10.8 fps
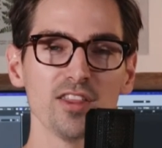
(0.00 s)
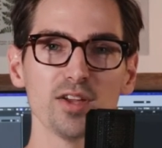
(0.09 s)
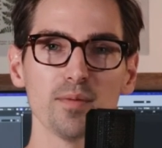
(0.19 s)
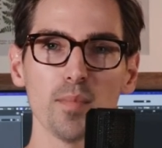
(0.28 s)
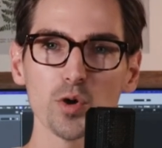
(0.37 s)

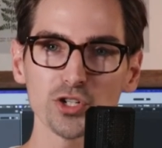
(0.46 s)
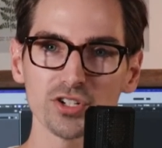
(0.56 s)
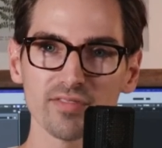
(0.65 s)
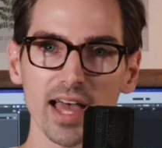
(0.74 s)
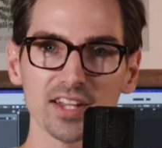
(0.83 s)
the
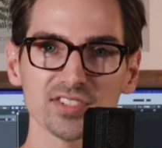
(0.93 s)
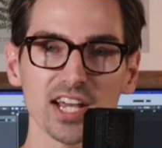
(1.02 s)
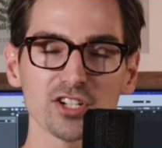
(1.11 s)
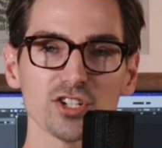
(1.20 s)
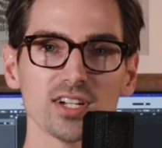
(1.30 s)
emotion of that
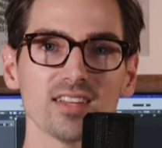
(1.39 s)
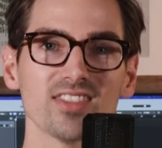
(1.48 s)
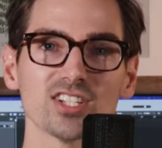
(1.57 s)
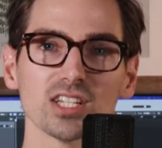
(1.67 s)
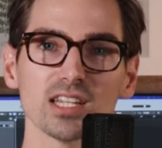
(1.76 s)
section,
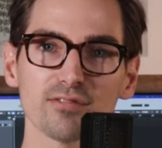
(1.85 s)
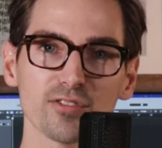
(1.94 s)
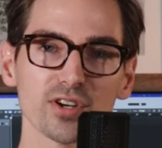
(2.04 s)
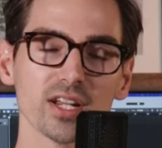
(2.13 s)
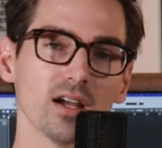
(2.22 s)
and the
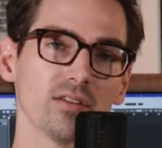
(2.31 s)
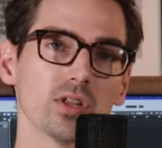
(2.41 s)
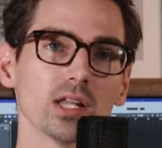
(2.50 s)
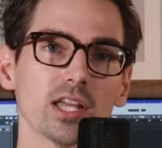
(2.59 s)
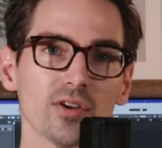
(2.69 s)
delivery of
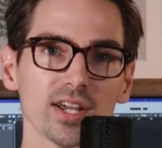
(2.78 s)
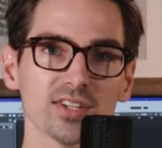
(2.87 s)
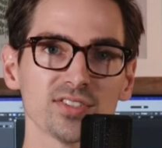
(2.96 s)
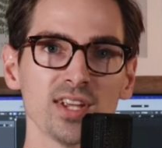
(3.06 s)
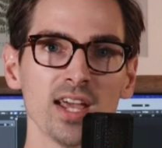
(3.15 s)
the
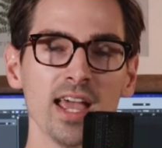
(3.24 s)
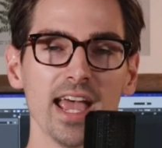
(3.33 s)
lyrics,